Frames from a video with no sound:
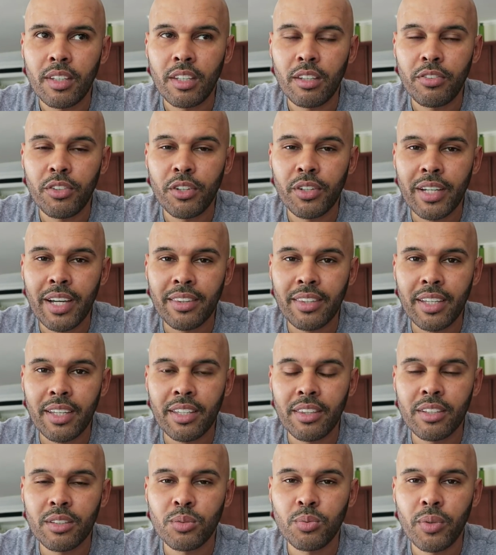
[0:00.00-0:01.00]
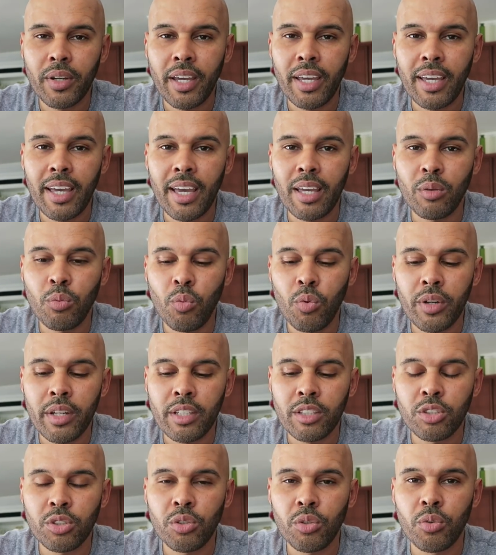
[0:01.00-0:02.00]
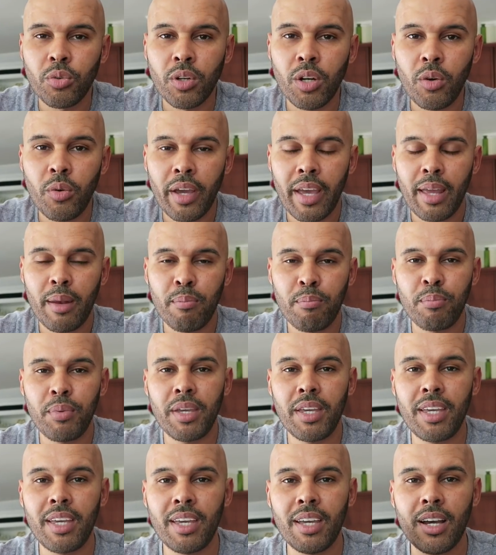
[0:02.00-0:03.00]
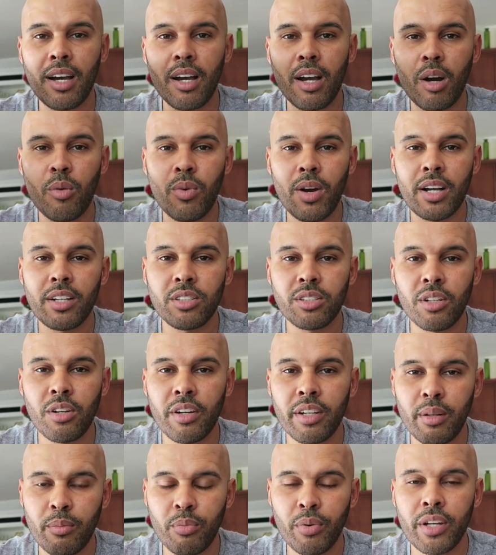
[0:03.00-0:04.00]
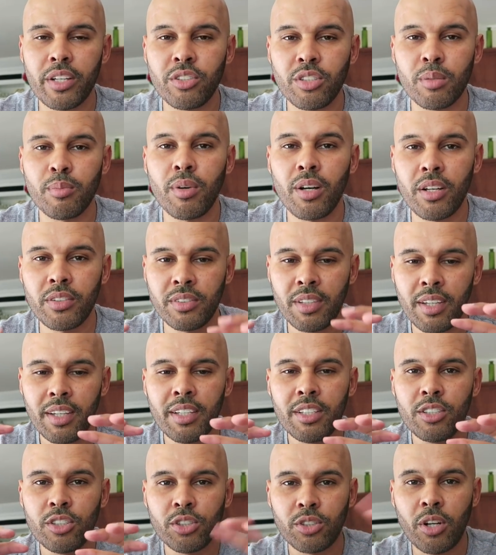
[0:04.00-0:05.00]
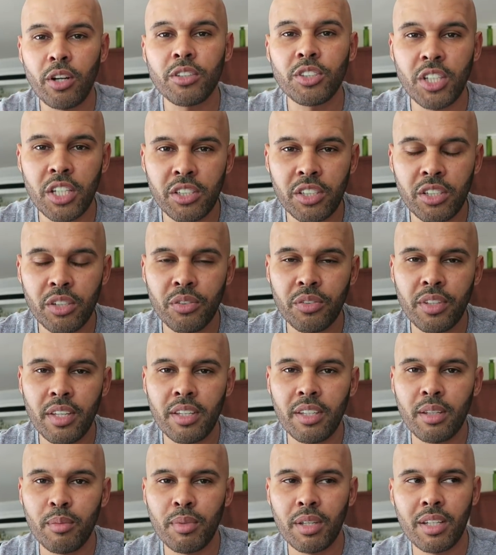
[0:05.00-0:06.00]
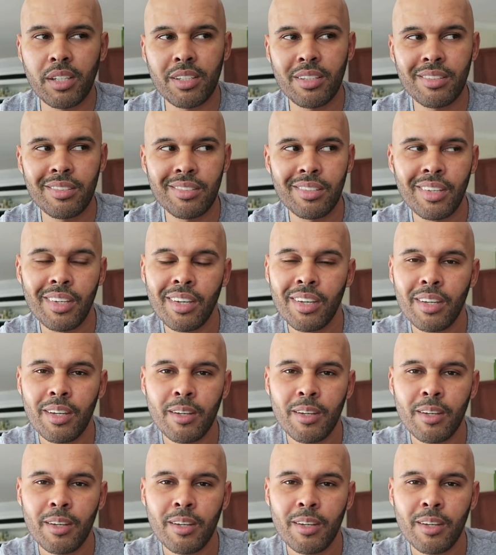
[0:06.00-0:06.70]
if you're not thinking this way and wanting to grow and be a rock star and impress your boss, start changing your thinking because